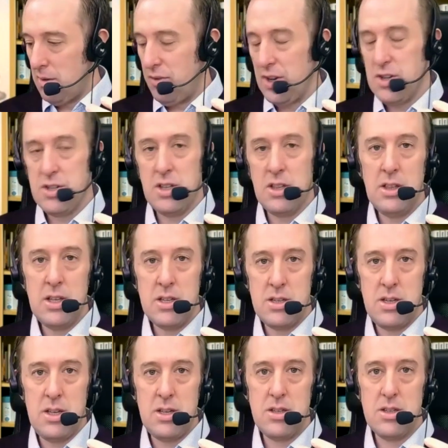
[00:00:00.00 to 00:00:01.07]

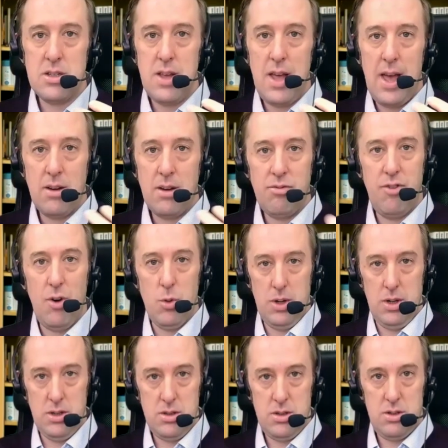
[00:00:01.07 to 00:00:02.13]
frictionlessness and
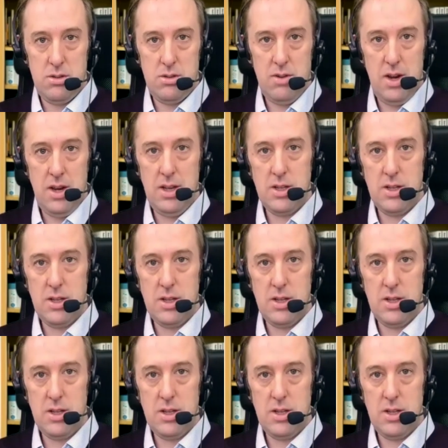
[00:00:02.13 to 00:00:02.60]
focus, right?